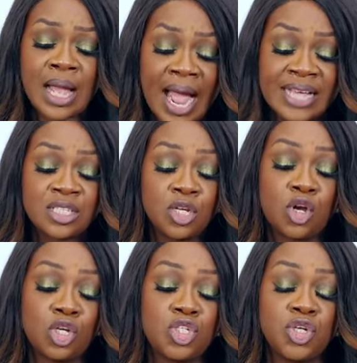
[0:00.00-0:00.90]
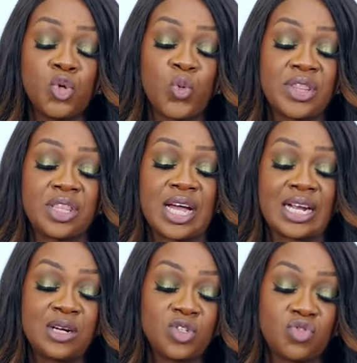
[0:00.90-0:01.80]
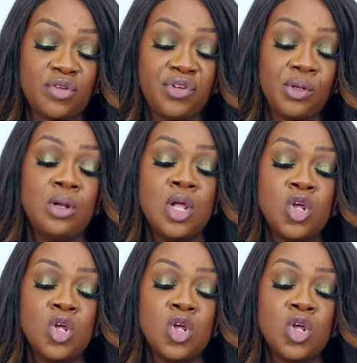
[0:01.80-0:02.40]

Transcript: I still continued with accounts review.